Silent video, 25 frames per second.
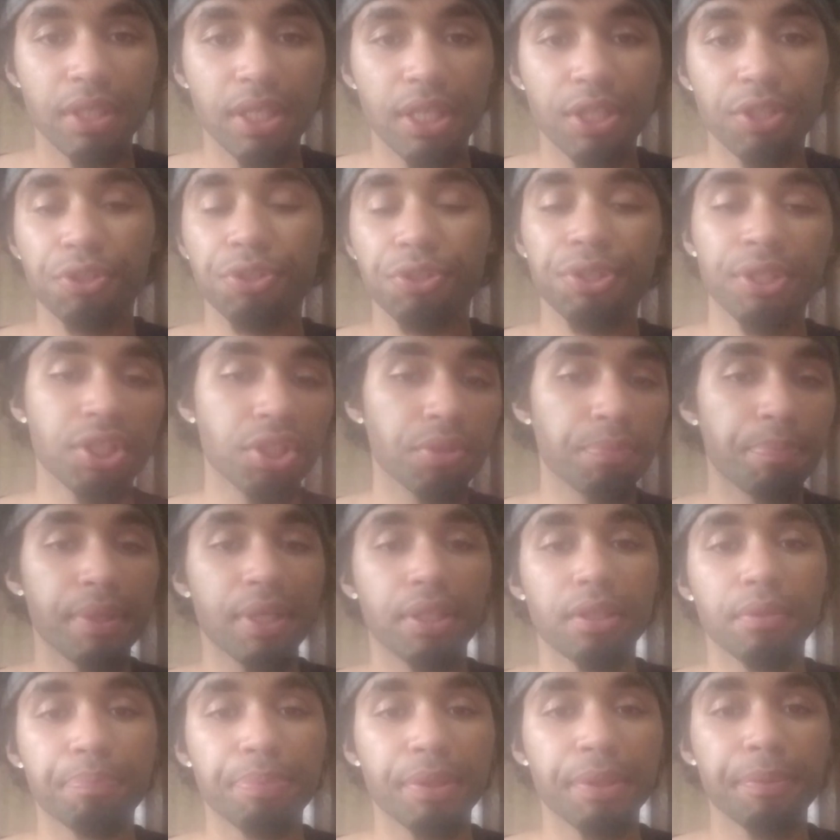And you think you're
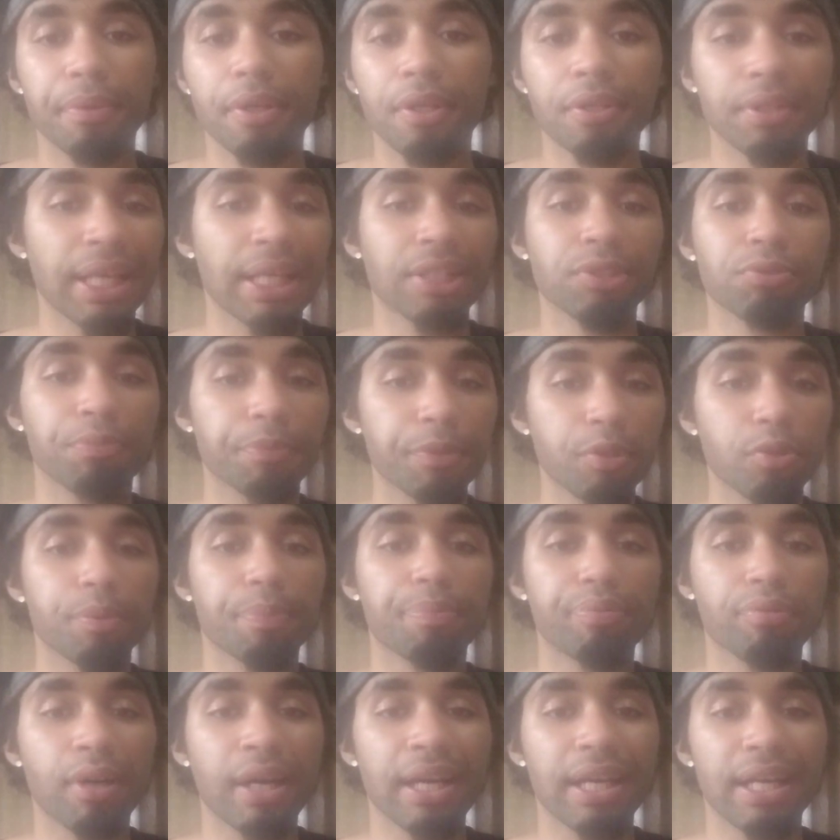better than people. That's what me
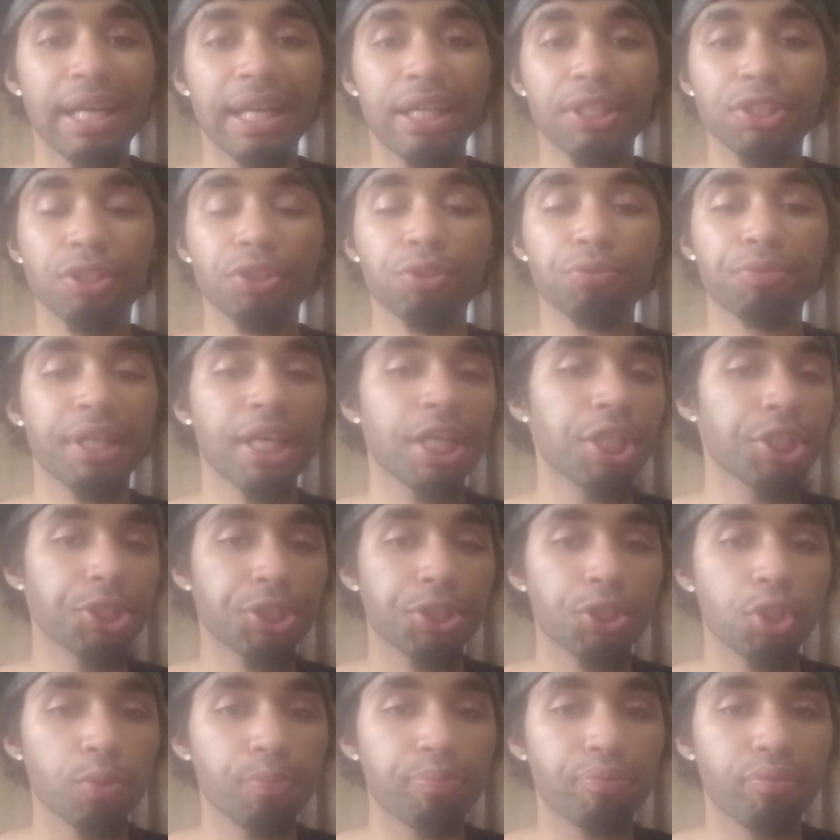pride. It has nothing to do with
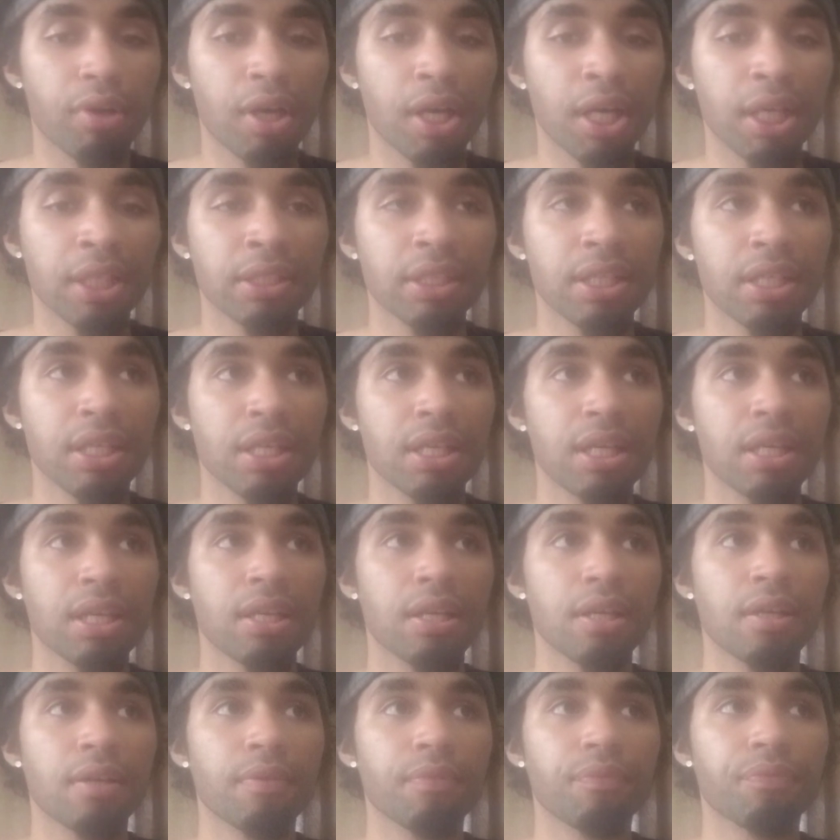the HQ pride.
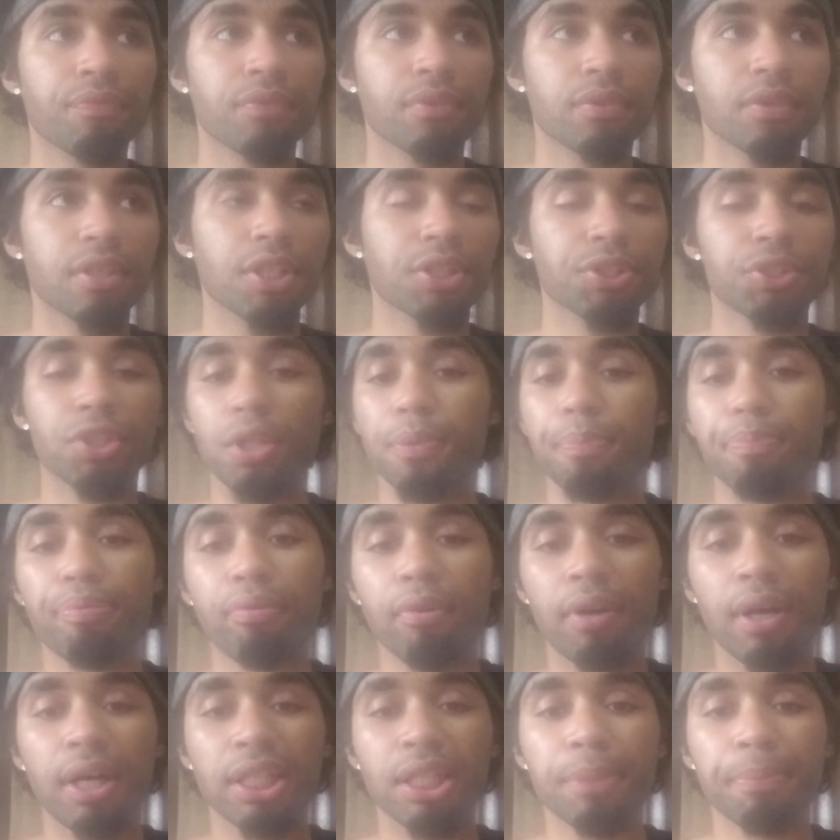There's no
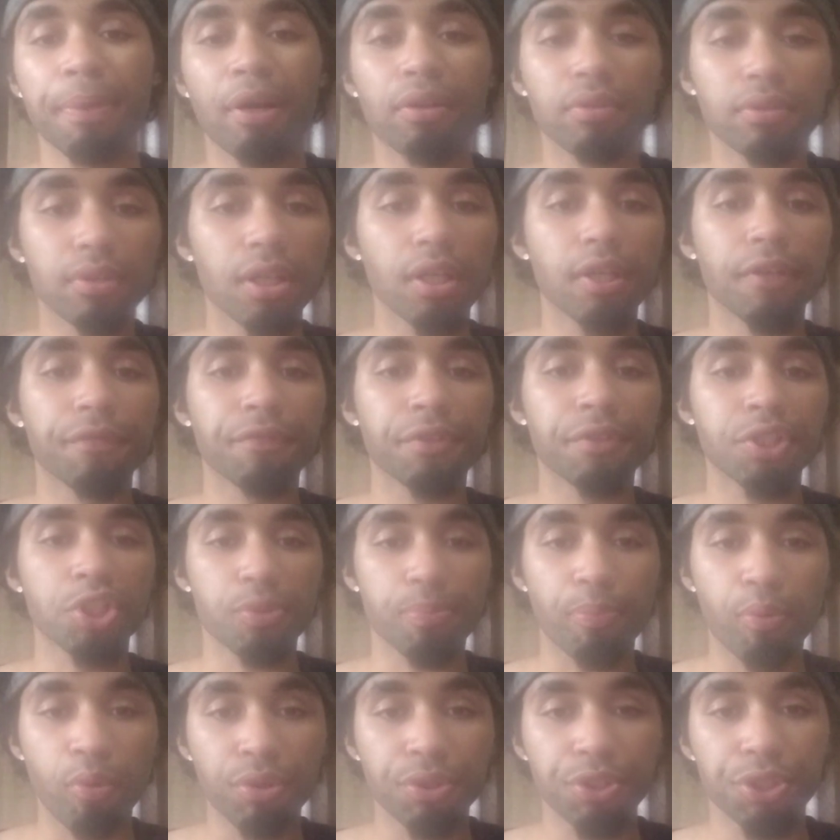pride about loving and
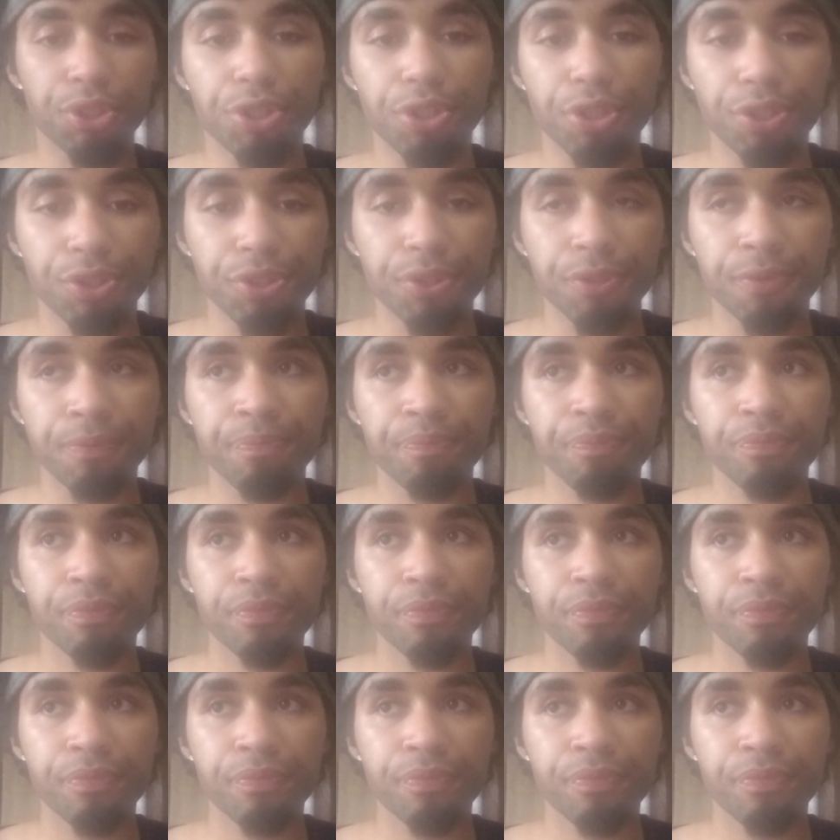supporting each other.